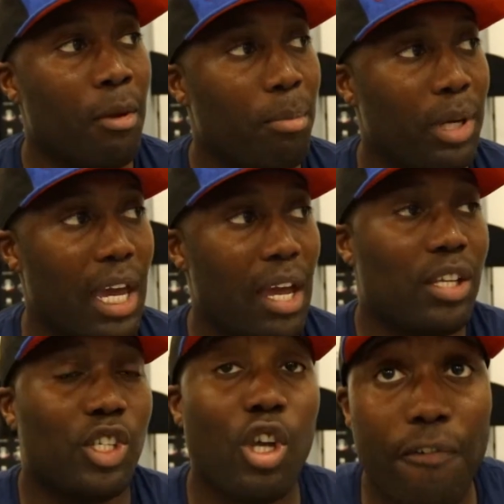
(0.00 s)
But yeah,
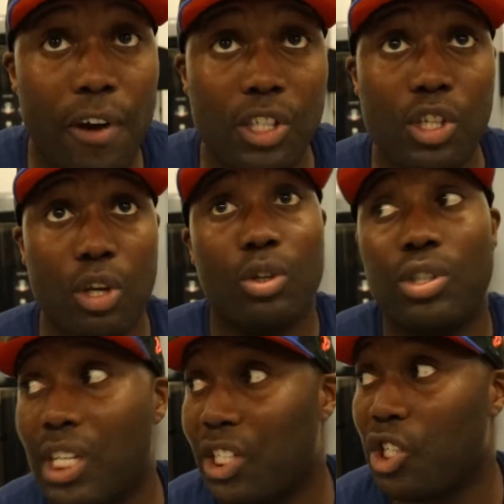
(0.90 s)
so far so good.
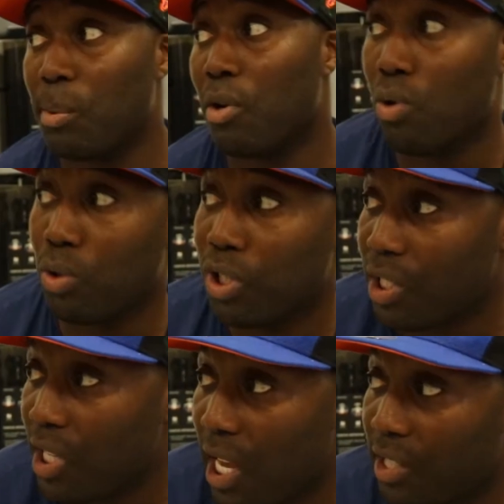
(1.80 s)
Session's been a real
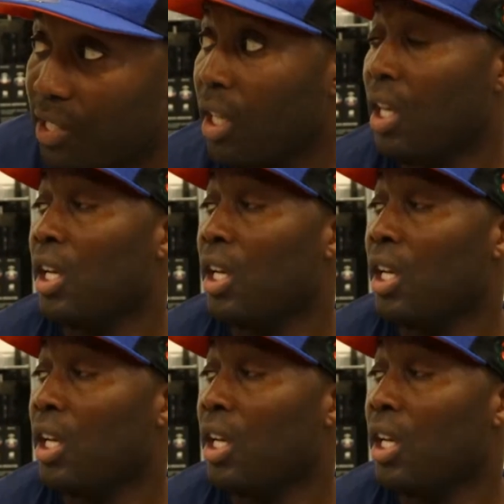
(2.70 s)
success.